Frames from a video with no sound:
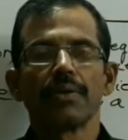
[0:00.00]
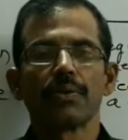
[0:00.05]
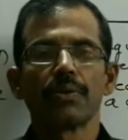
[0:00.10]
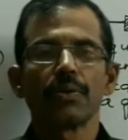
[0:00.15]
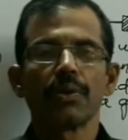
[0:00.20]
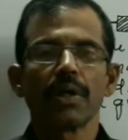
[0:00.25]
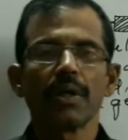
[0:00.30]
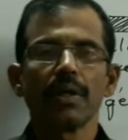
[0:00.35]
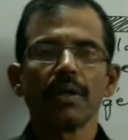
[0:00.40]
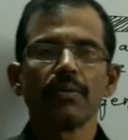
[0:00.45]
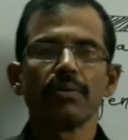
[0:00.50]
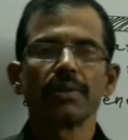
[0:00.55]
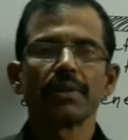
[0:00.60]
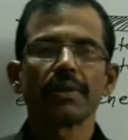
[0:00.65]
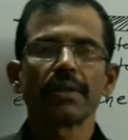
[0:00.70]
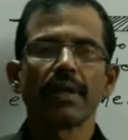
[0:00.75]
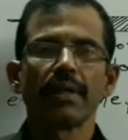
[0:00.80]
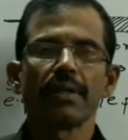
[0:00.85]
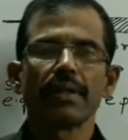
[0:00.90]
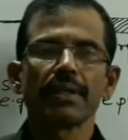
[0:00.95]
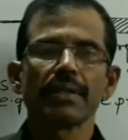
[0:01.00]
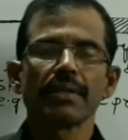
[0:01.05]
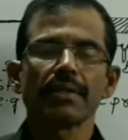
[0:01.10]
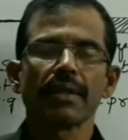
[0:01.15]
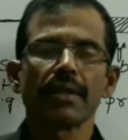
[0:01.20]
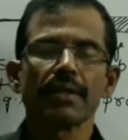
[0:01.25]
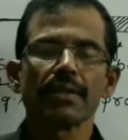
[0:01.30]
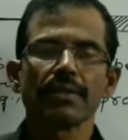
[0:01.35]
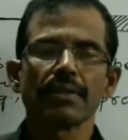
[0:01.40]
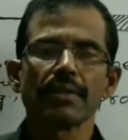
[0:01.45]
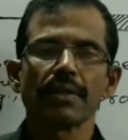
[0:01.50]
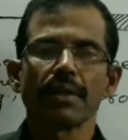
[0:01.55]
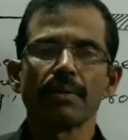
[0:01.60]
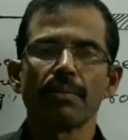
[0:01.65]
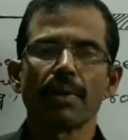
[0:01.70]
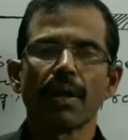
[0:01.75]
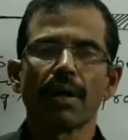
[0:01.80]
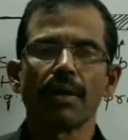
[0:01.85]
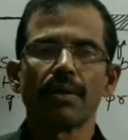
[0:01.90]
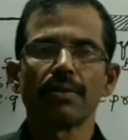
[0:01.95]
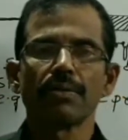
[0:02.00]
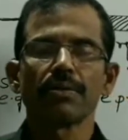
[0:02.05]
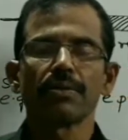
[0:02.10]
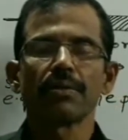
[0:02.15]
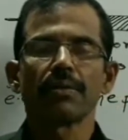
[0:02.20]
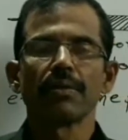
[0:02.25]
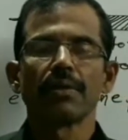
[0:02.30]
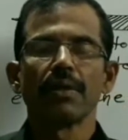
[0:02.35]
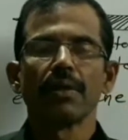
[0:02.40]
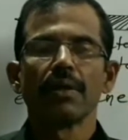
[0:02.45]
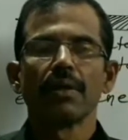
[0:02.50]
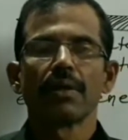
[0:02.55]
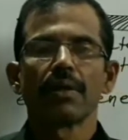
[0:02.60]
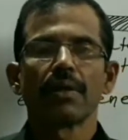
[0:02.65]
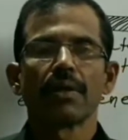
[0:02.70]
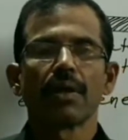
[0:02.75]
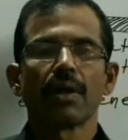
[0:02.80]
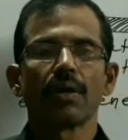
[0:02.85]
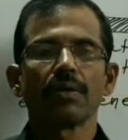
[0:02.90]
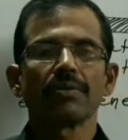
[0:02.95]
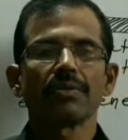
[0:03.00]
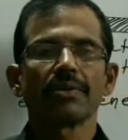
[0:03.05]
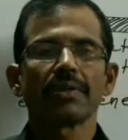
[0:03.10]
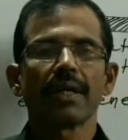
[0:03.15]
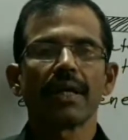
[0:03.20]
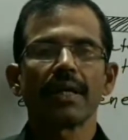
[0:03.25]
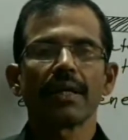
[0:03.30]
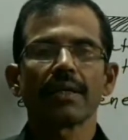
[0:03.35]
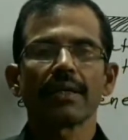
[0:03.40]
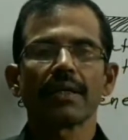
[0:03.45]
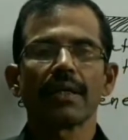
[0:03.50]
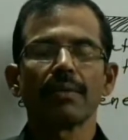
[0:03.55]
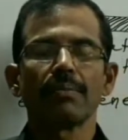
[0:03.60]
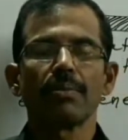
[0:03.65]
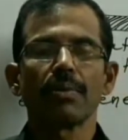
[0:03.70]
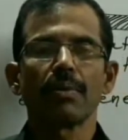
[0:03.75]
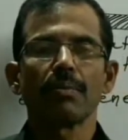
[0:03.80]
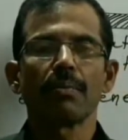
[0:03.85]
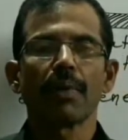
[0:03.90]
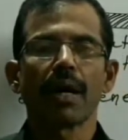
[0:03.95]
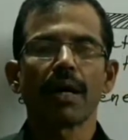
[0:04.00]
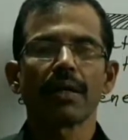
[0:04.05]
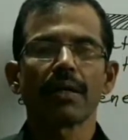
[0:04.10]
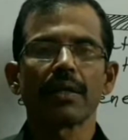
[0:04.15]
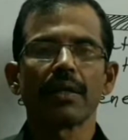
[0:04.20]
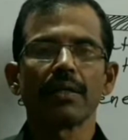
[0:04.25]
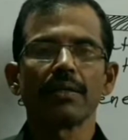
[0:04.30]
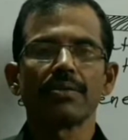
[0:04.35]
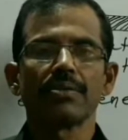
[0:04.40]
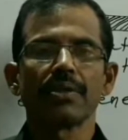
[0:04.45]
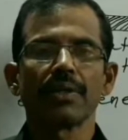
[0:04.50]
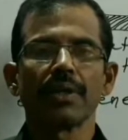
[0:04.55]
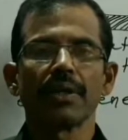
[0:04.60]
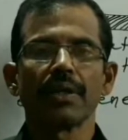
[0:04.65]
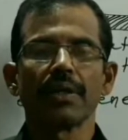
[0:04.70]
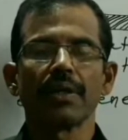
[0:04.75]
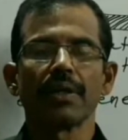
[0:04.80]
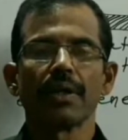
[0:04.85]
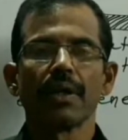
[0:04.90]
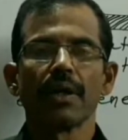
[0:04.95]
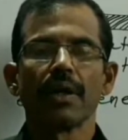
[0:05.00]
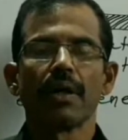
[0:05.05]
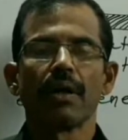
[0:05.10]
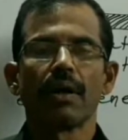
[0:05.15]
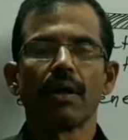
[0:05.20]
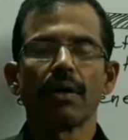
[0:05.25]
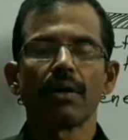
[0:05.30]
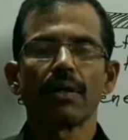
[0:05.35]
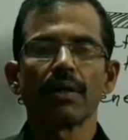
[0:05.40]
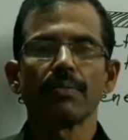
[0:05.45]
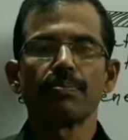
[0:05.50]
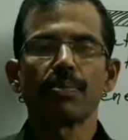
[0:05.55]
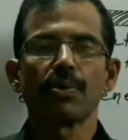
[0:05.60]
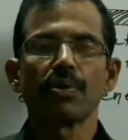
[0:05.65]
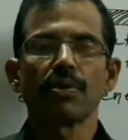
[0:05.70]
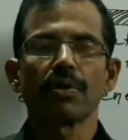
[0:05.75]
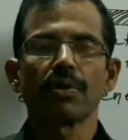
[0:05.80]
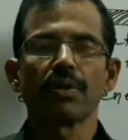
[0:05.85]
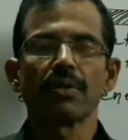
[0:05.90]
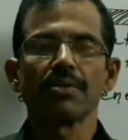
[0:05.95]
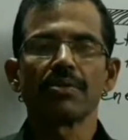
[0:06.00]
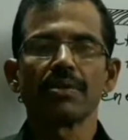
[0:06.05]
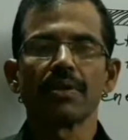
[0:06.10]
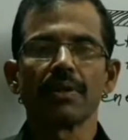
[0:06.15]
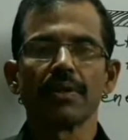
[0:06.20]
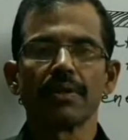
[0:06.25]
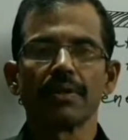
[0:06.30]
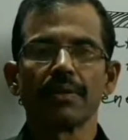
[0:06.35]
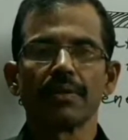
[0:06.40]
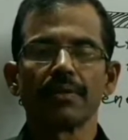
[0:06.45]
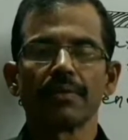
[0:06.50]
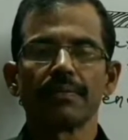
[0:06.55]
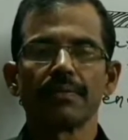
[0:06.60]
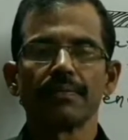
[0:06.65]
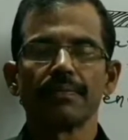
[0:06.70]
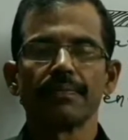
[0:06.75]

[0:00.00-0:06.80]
Today we shall discuss about non-selectable marker gene or reporter gene.